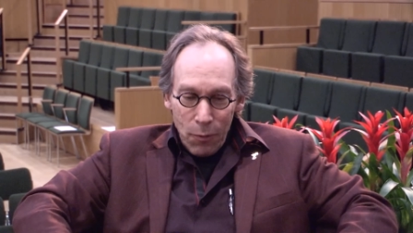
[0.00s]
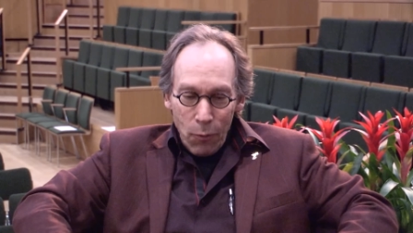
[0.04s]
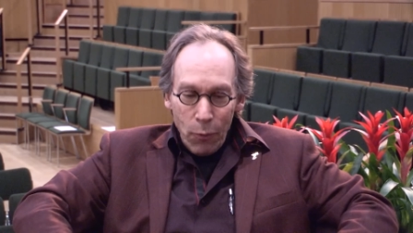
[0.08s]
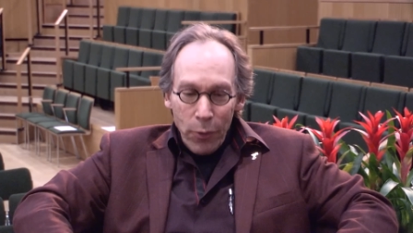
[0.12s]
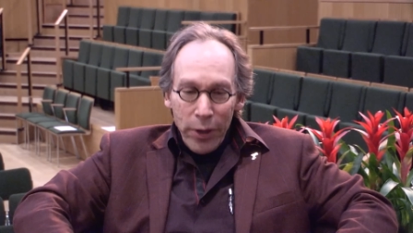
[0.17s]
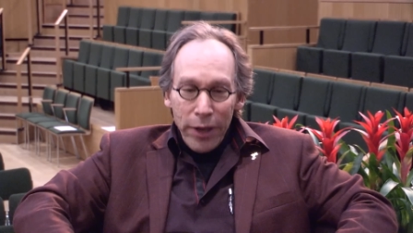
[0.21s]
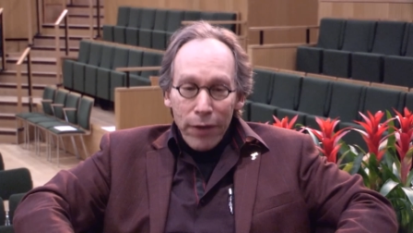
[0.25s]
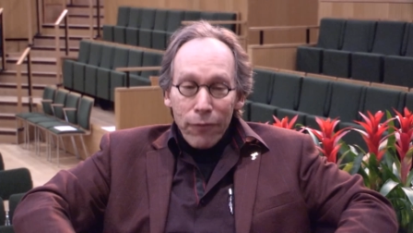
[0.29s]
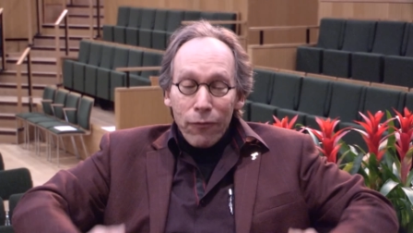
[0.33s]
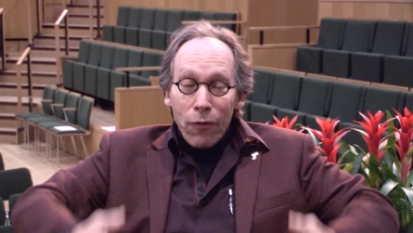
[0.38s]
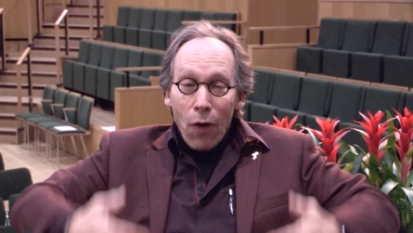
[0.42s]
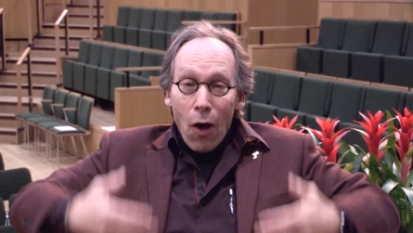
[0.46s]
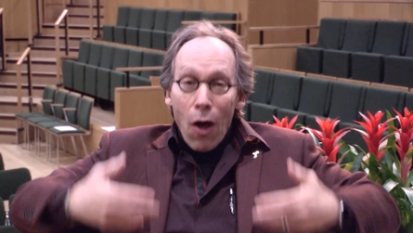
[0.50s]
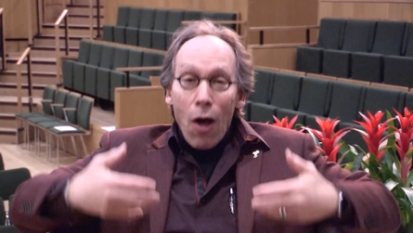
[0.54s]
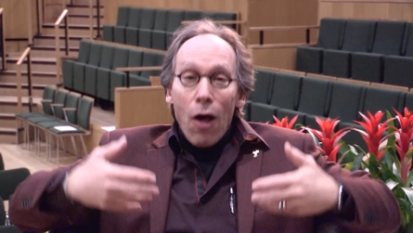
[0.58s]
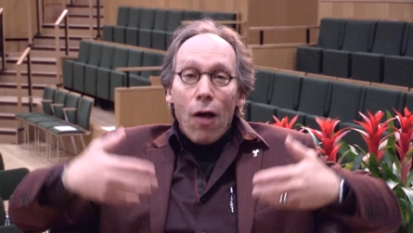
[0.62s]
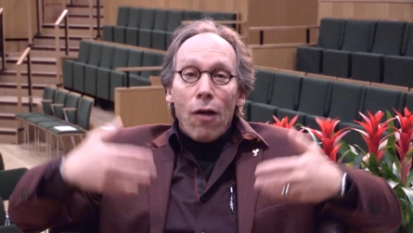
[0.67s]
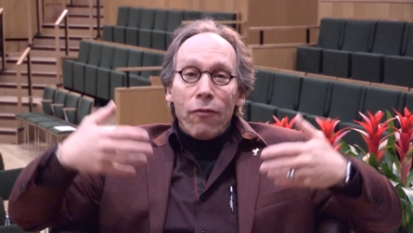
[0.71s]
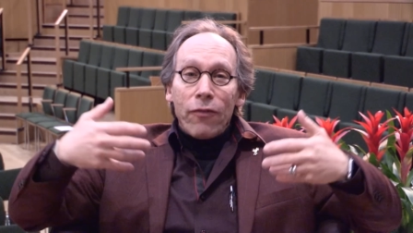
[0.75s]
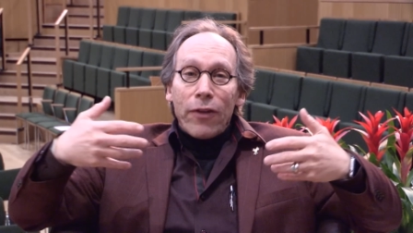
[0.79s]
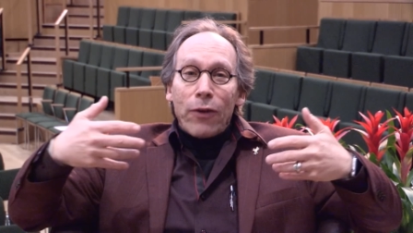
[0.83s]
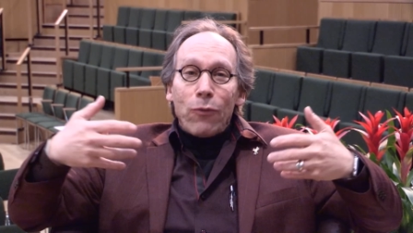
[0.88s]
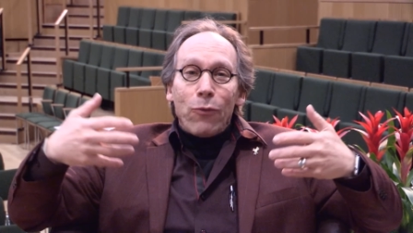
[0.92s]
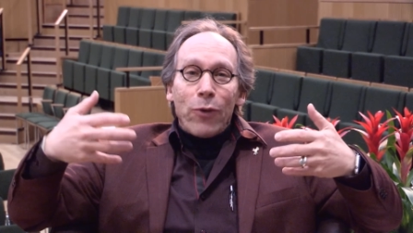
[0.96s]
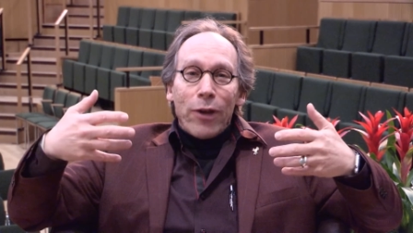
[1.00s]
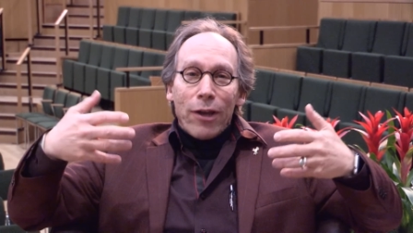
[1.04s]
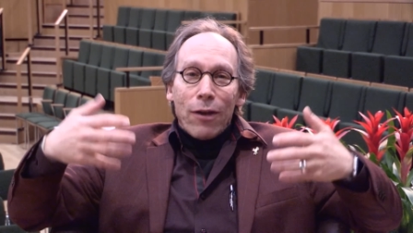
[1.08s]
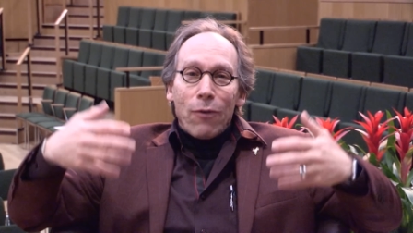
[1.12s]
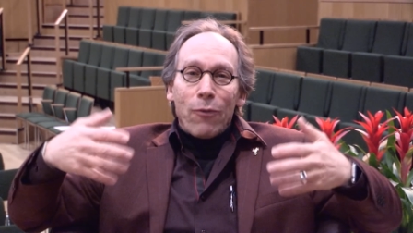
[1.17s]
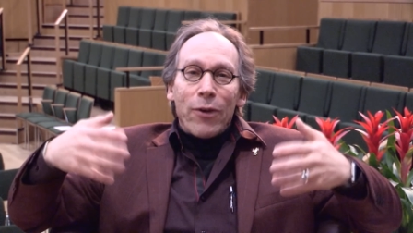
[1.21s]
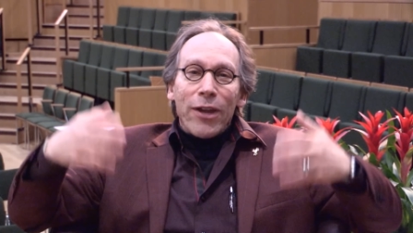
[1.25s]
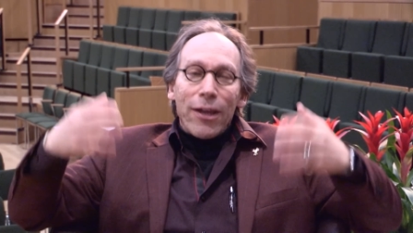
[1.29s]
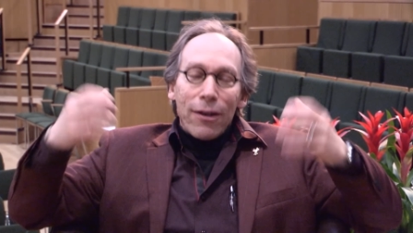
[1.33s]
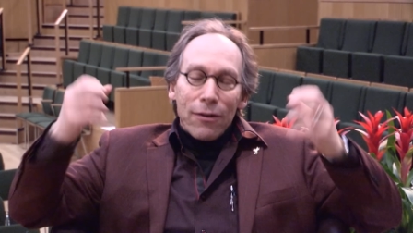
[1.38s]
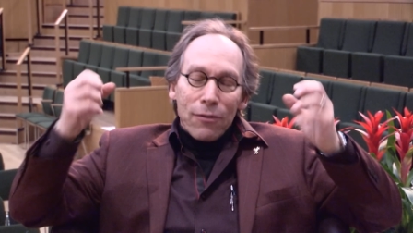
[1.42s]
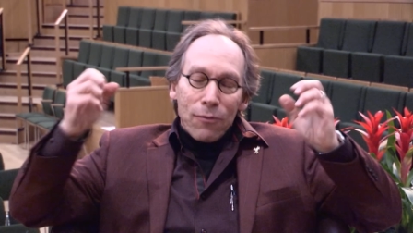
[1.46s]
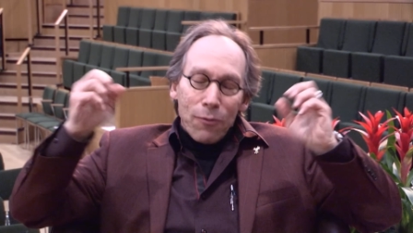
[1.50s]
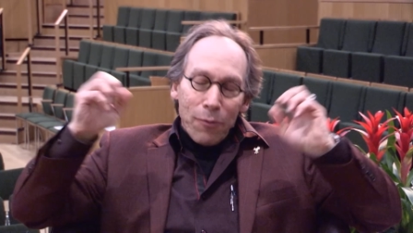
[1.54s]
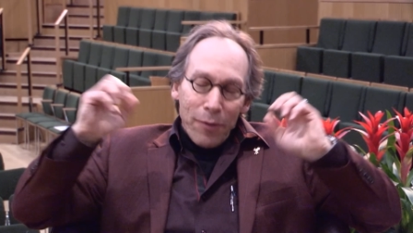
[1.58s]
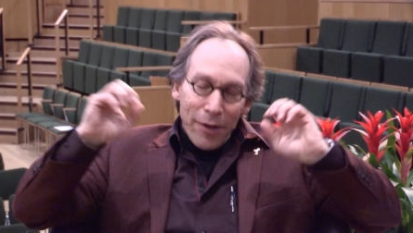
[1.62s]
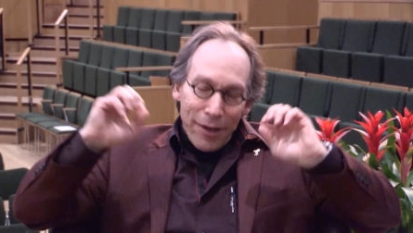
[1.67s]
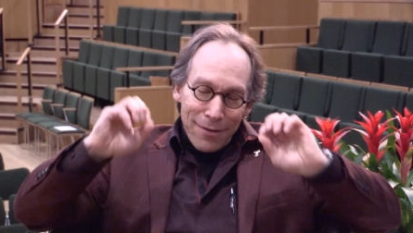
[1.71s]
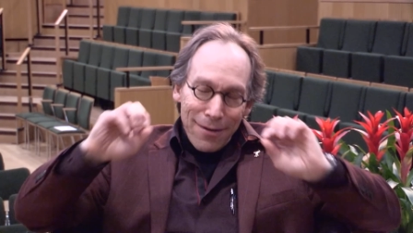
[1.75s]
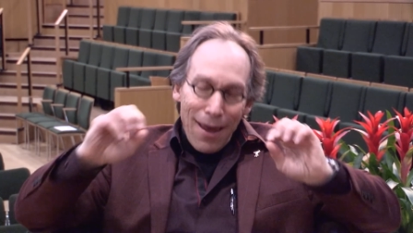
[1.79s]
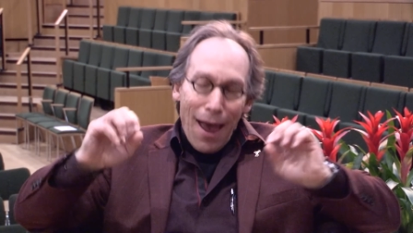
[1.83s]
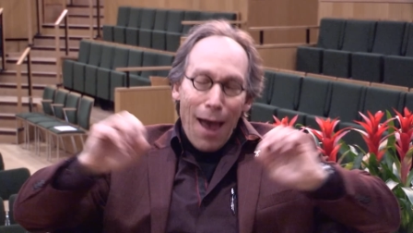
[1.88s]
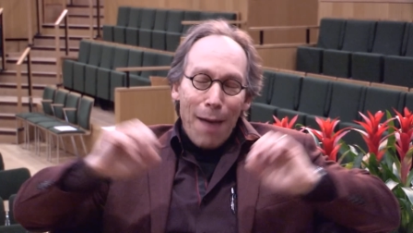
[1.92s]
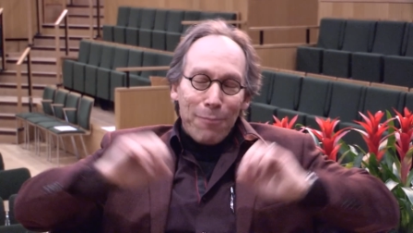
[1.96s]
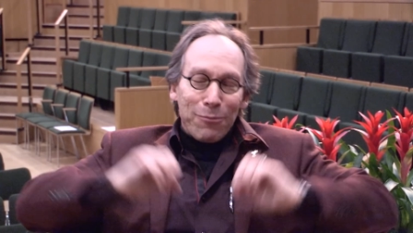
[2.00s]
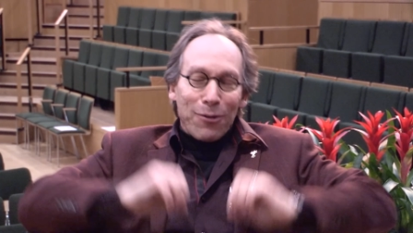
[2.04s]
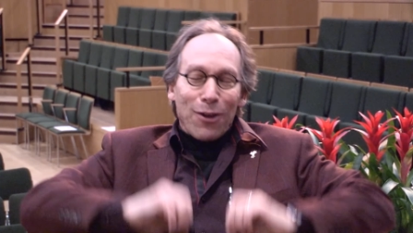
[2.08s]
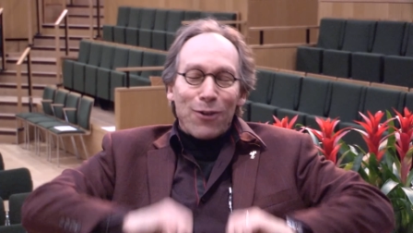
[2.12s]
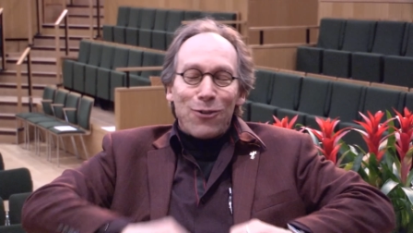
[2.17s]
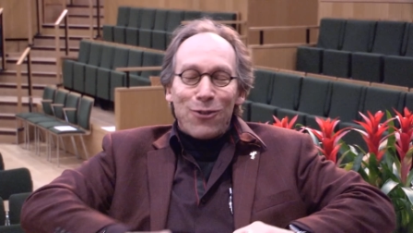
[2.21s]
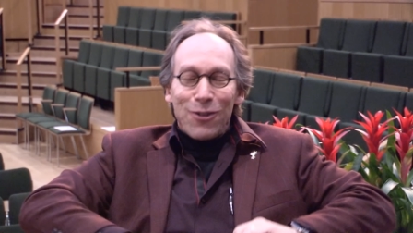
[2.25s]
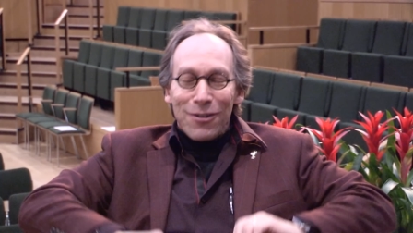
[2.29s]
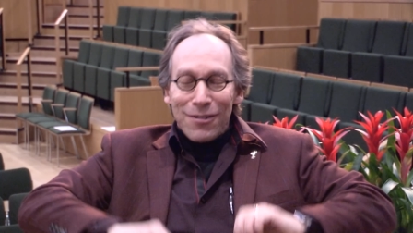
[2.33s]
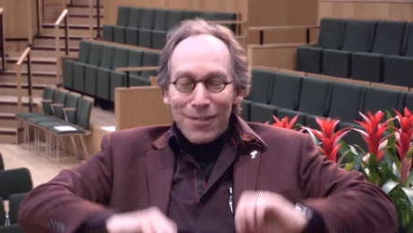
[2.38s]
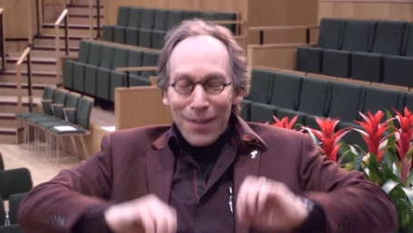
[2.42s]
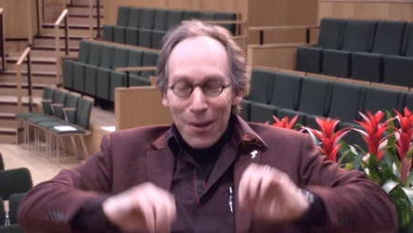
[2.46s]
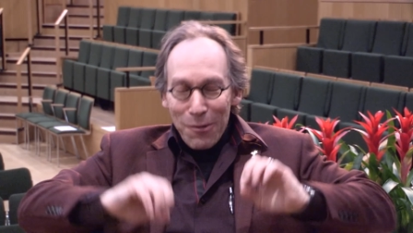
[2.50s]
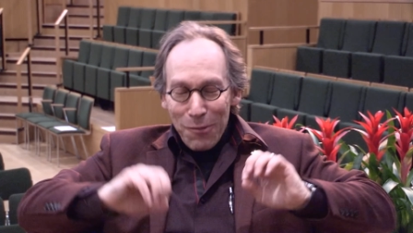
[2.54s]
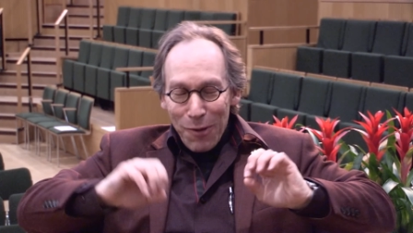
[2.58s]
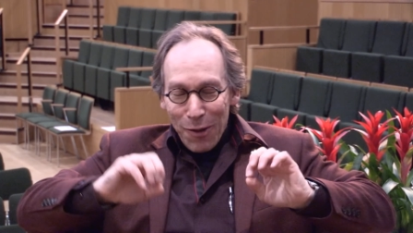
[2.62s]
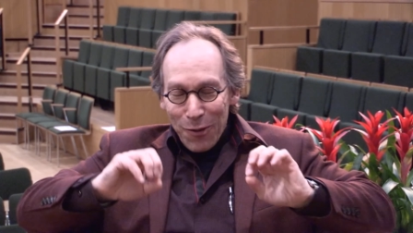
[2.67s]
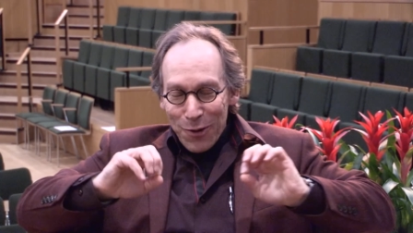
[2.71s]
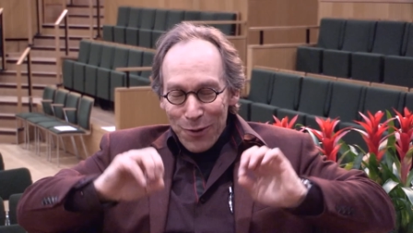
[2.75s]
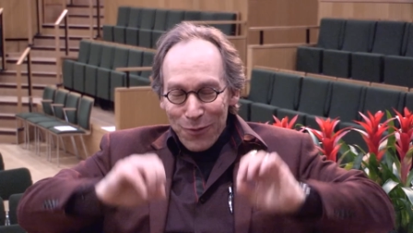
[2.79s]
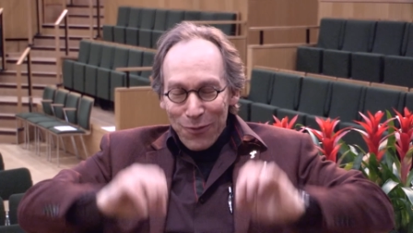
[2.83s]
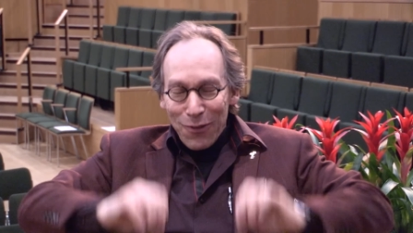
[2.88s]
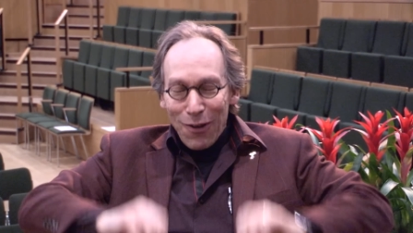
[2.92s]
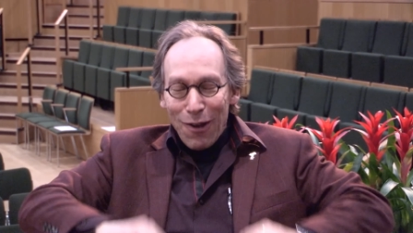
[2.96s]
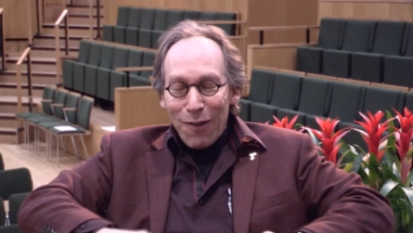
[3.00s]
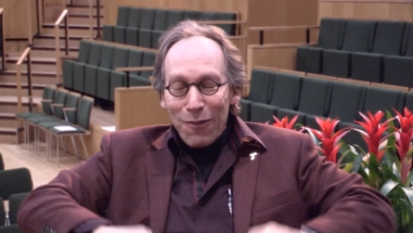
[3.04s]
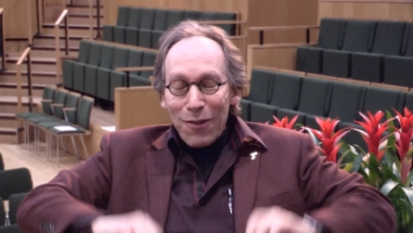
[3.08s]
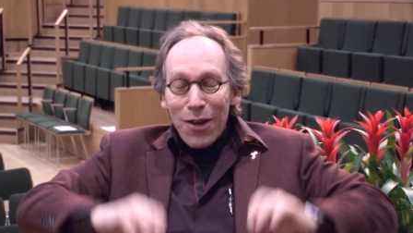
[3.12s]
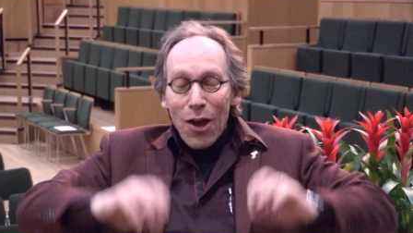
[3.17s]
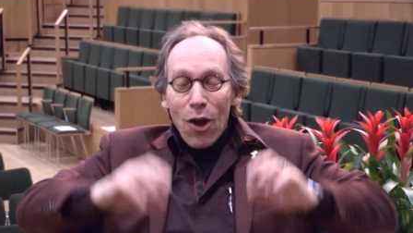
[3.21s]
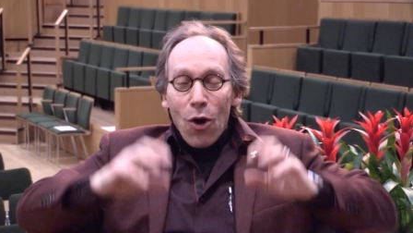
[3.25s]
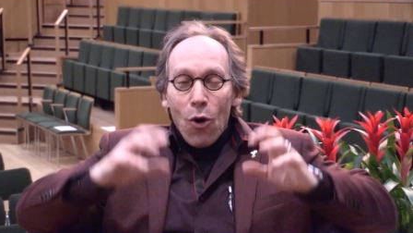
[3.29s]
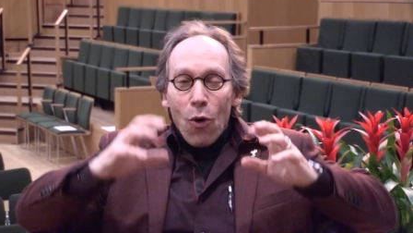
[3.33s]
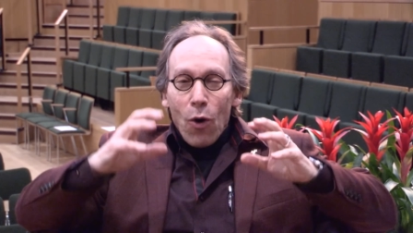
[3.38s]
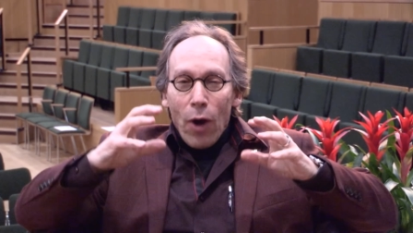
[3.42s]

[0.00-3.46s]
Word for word: we evolve and we, we, we adapt, I should say, rather than evolve.